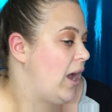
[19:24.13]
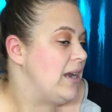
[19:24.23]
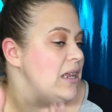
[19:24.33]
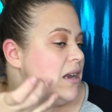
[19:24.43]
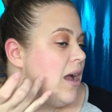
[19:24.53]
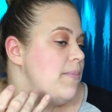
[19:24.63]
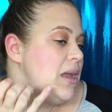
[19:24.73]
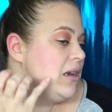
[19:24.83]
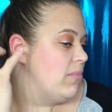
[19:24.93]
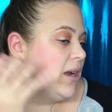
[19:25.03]
I did not
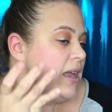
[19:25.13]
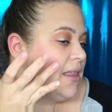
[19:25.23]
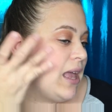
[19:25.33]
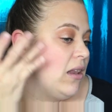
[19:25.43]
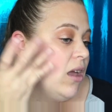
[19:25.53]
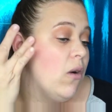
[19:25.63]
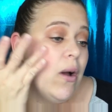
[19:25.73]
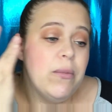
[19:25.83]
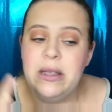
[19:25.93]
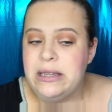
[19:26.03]
mean to bring it that low.
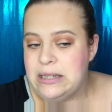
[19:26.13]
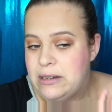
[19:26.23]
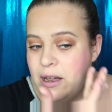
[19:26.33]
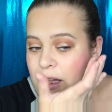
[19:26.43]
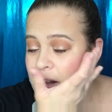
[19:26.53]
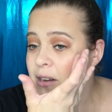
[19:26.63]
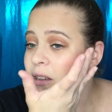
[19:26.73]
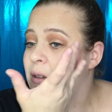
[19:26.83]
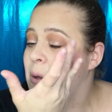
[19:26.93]
I really did not.